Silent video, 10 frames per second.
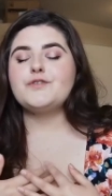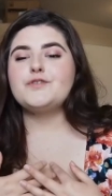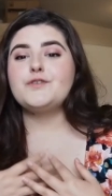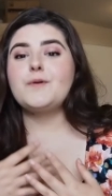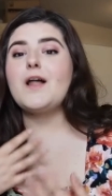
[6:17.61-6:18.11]

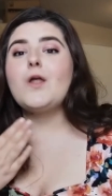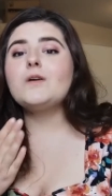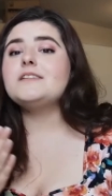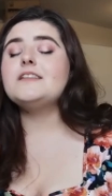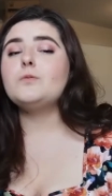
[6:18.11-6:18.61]
So
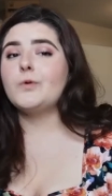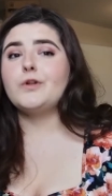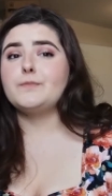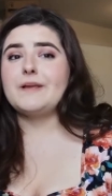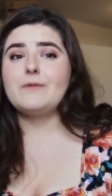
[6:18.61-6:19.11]
alongside the
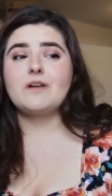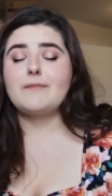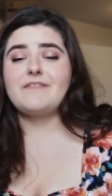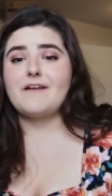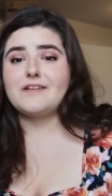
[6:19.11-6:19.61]
world being one of
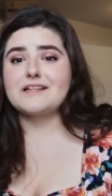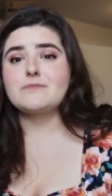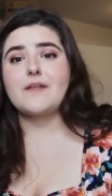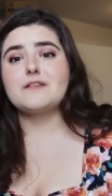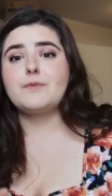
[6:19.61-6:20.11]
my favourite things
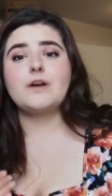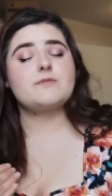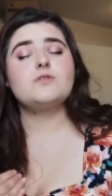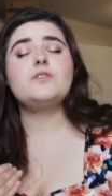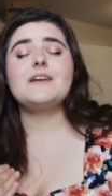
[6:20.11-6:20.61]
about this book, it
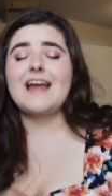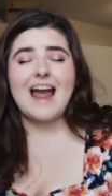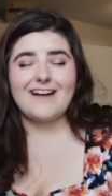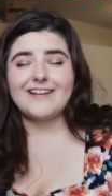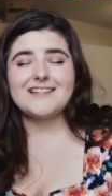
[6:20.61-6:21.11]
was also the
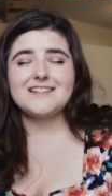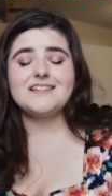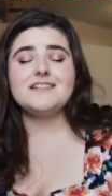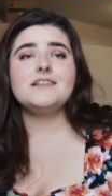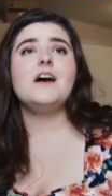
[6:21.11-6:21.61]

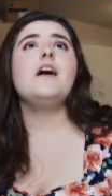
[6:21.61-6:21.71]
characters.